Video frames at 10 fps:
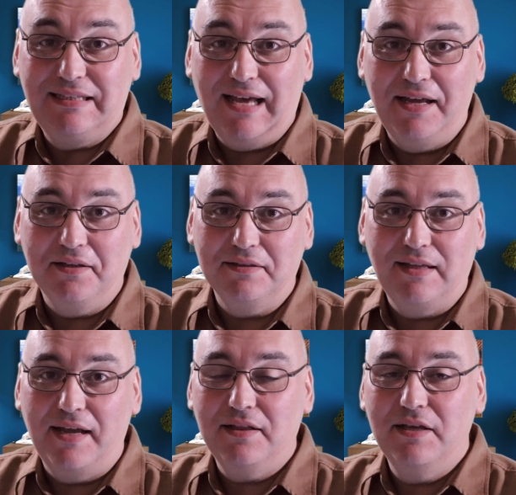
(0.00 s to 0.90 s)

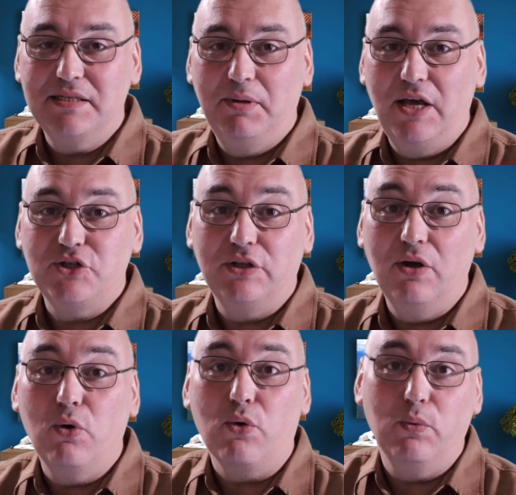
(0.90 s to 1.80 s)
title examination,
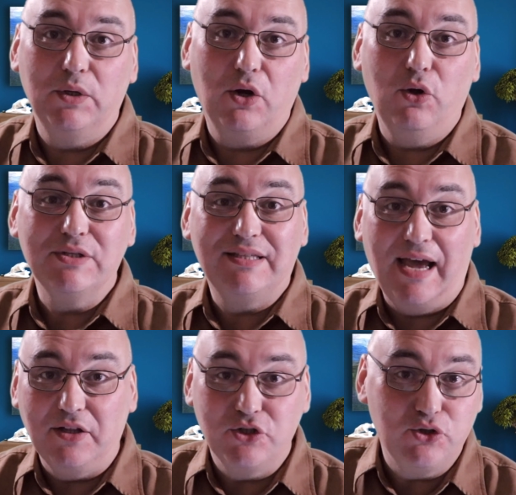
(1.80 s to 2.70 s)
or what they call
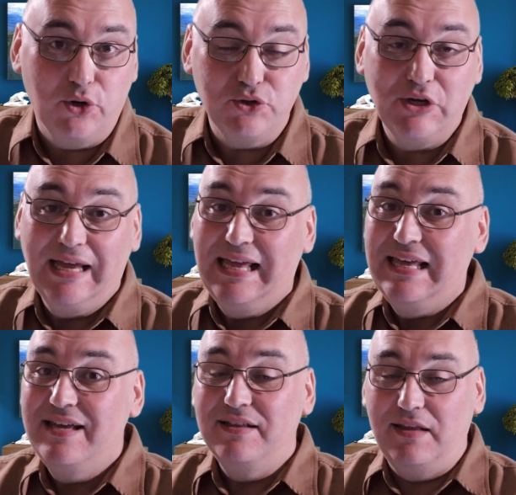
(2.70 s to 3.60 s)
title search.
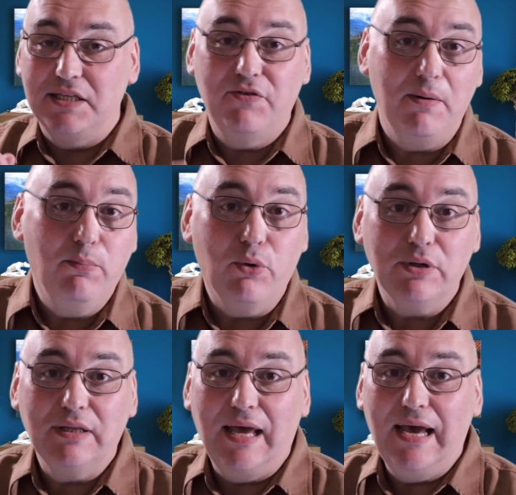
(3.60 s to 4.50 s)
That's very
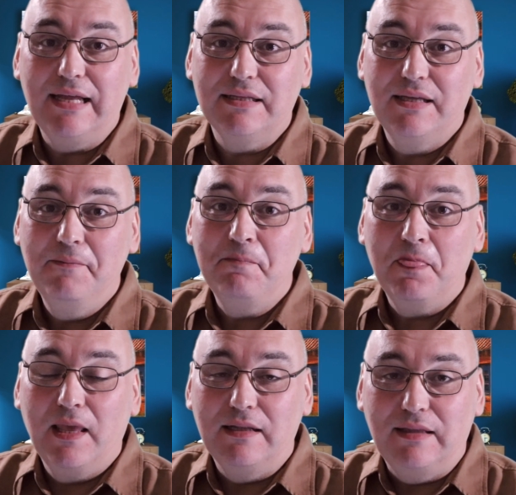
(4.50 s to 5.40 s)
important, and
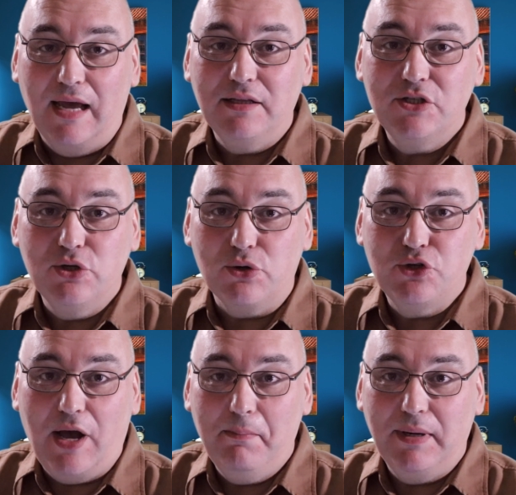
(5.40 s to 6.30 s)
title search
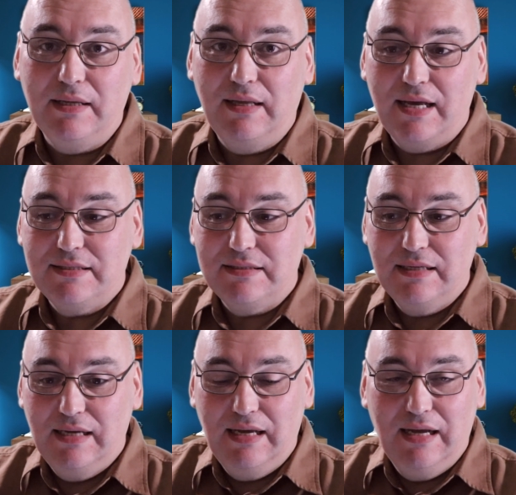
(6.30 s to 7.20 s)
company, that's
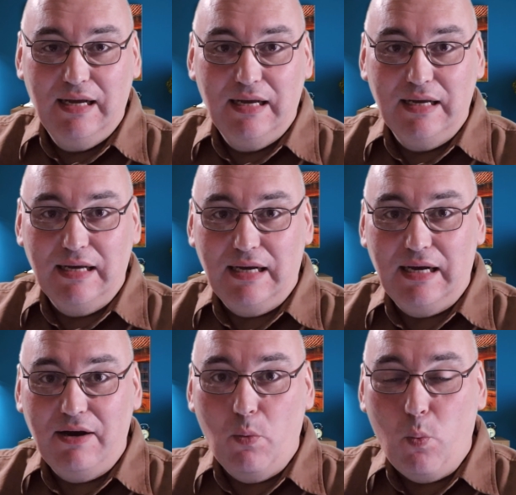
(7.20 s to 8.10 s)

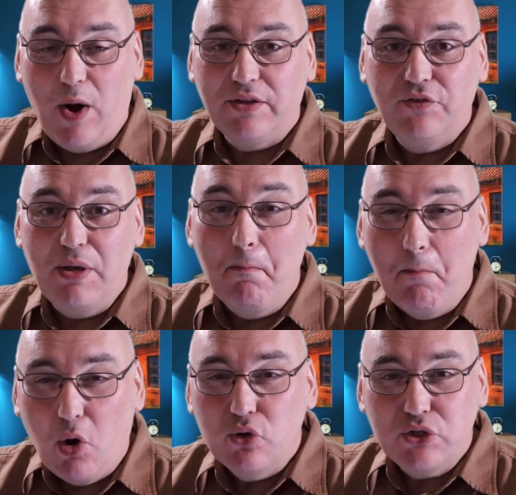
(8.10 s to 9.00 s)
one of the
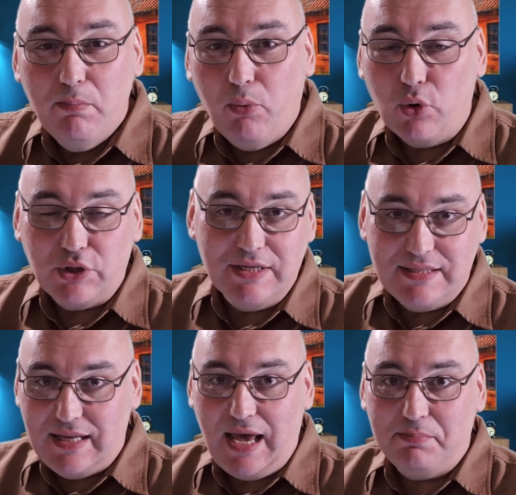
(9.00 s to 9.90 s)
most important
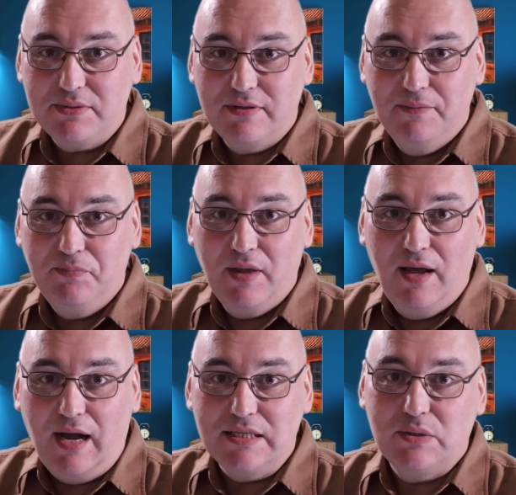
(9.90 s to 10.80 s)
steps,
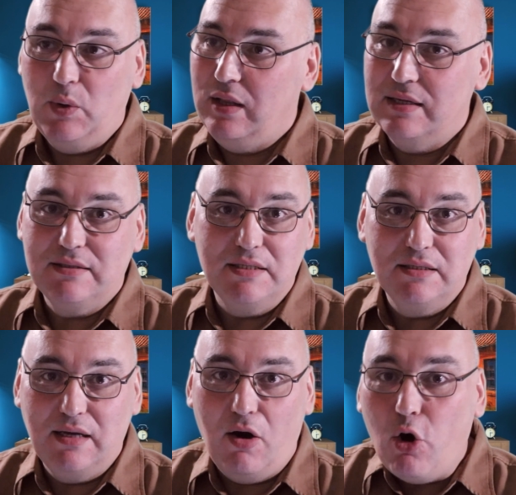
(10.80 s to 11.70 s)
as well as in
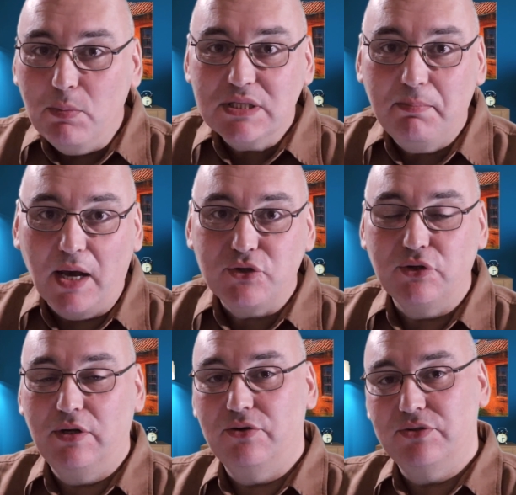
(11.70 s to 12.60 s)
home
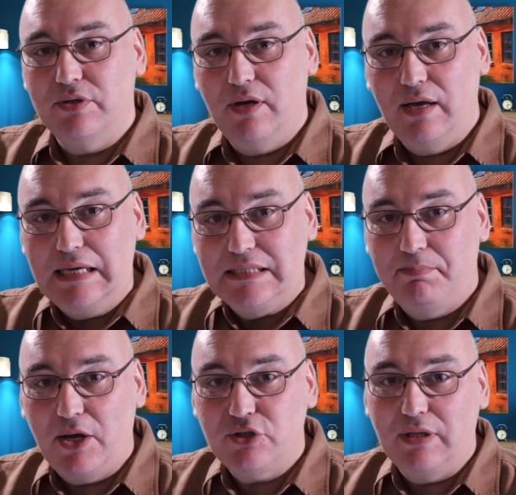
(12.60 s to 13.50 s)
inspection. There's
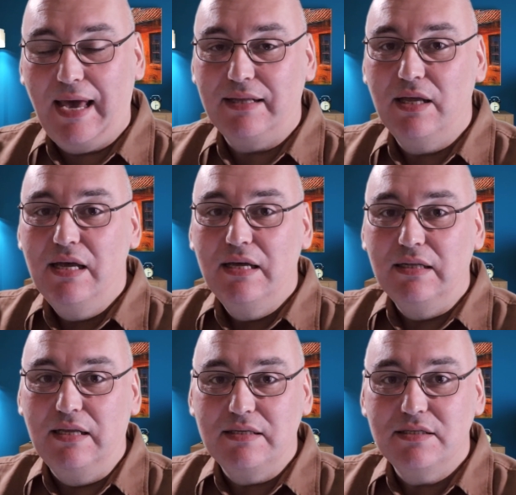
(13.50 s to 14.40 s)
inspection, and
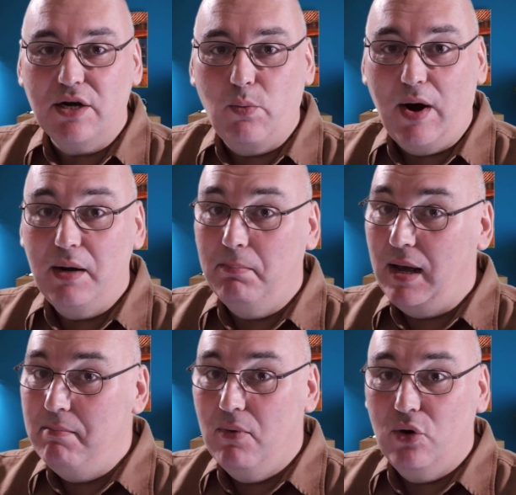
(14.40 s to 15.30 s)
this is required
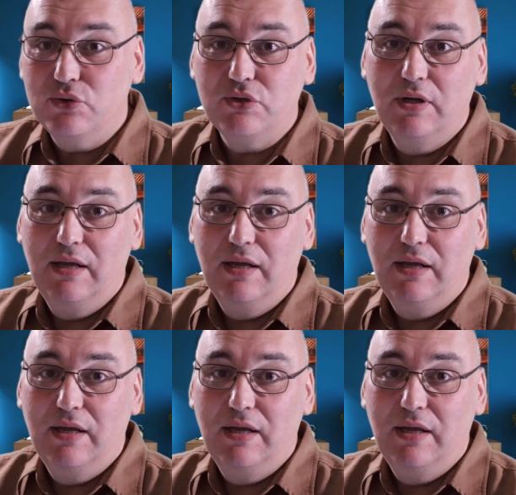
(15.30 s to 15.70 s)
by most